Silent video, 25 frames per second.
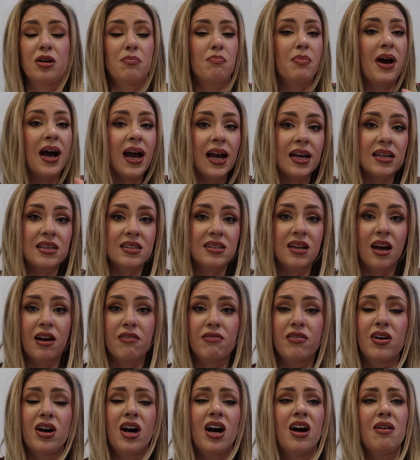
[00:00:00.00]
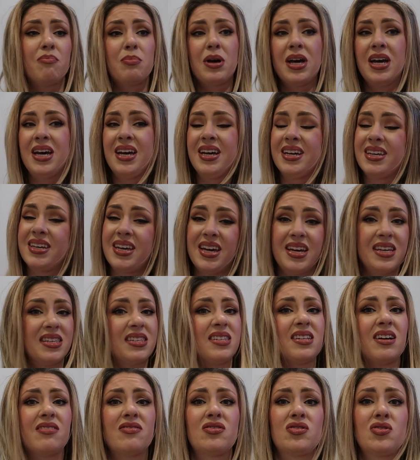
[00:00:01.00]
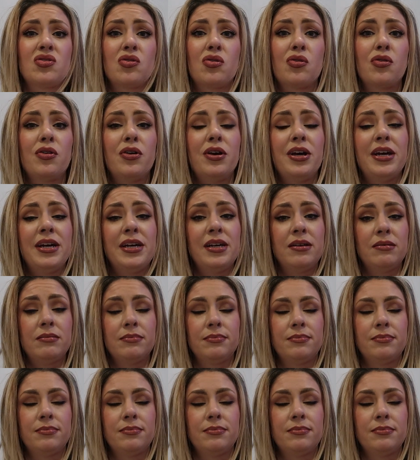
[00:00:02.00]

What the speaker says: to pack stuff up, get stuff sorted.